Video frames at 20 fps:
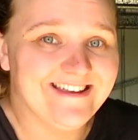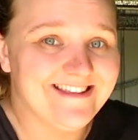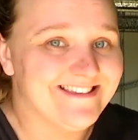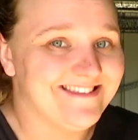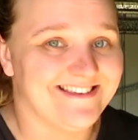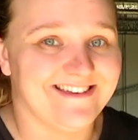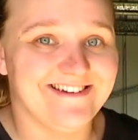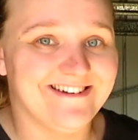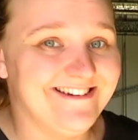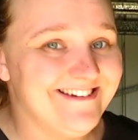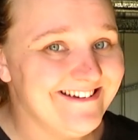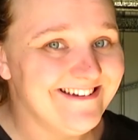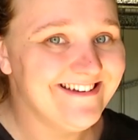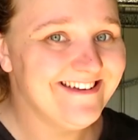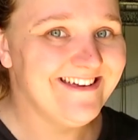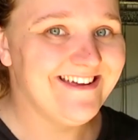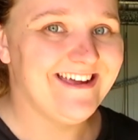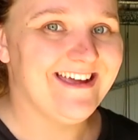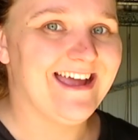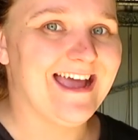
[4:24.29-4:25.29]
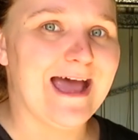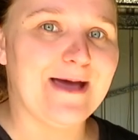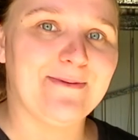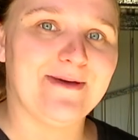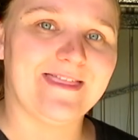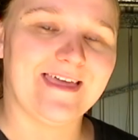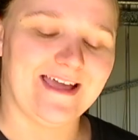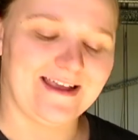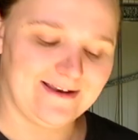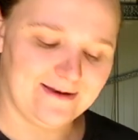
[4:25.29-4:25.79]
So how
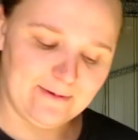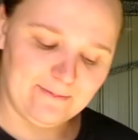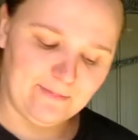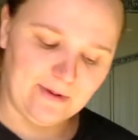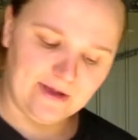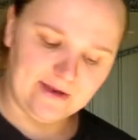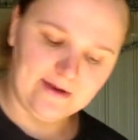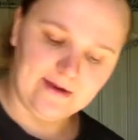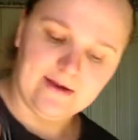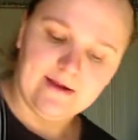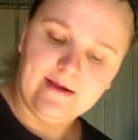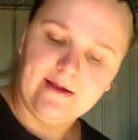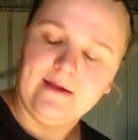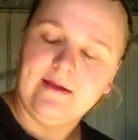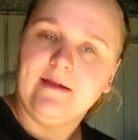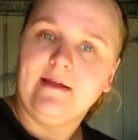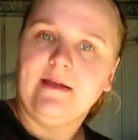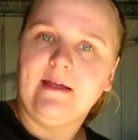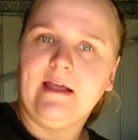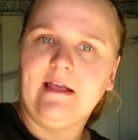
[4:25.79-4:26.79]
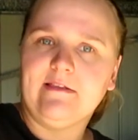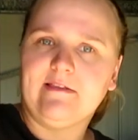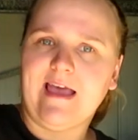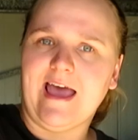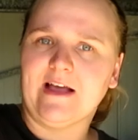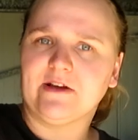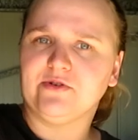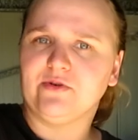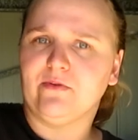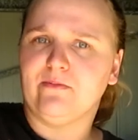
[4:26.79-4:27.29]
about that? But his
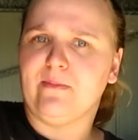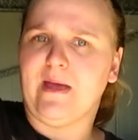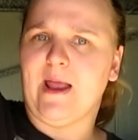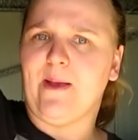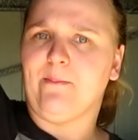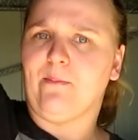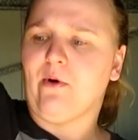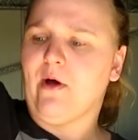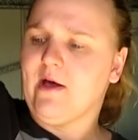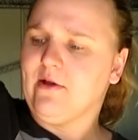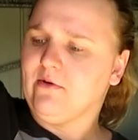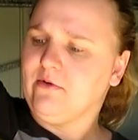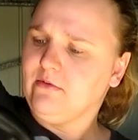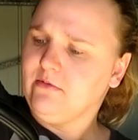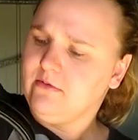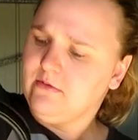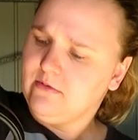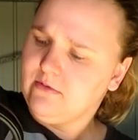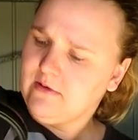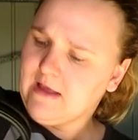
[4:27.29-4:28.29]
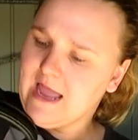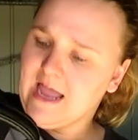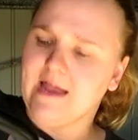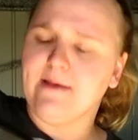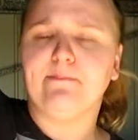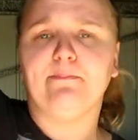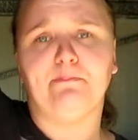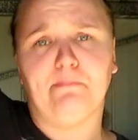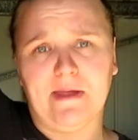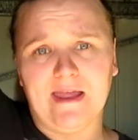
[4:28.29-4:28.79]
actual main bridle
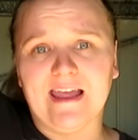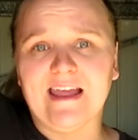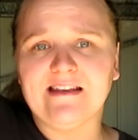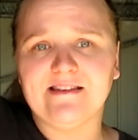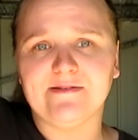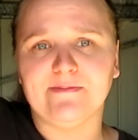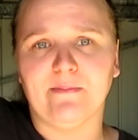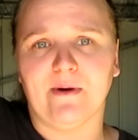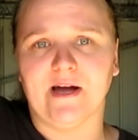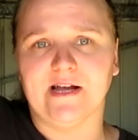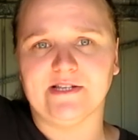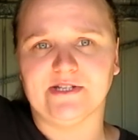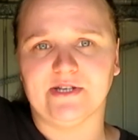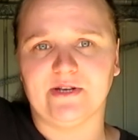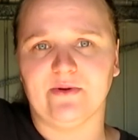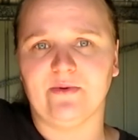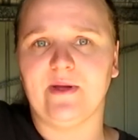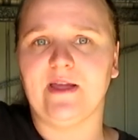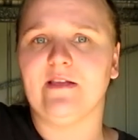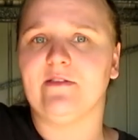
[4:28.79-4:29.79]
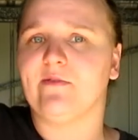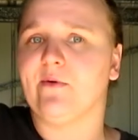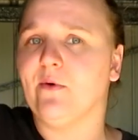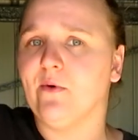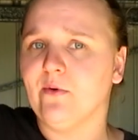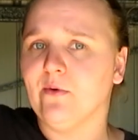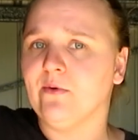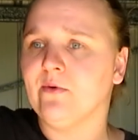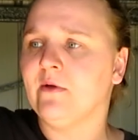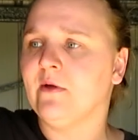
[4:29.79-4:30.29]
and bit, mind you, is
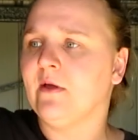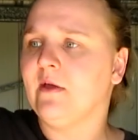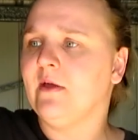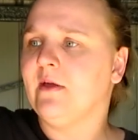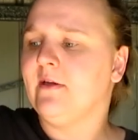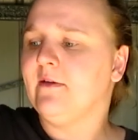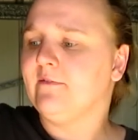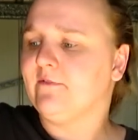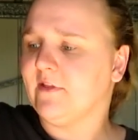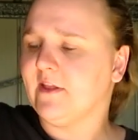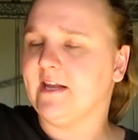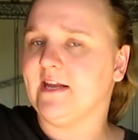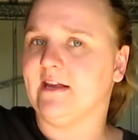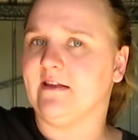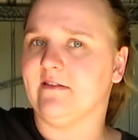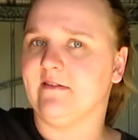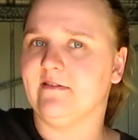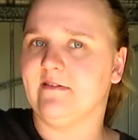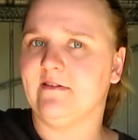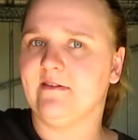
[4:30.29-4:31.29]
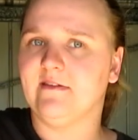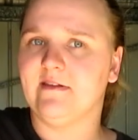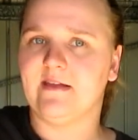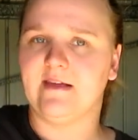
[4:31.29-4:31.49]
all Flinny's.